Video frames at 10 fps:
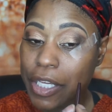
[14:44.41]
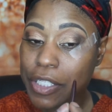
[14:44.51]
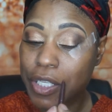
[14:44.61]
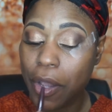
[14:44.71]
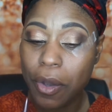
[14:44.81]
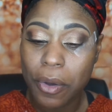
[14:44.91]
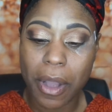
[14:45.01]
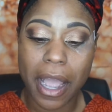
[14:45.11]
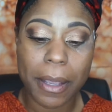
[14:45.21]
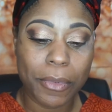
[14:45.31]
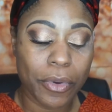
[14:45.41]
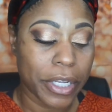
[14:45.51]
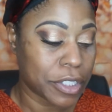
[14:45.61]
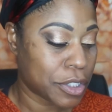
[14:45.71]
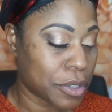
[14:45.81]
So I'm
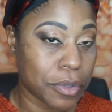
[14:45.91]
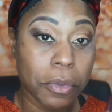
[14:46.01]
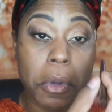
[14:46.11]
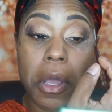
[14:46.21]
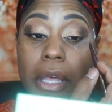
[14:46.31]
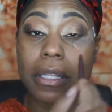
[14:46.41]
going to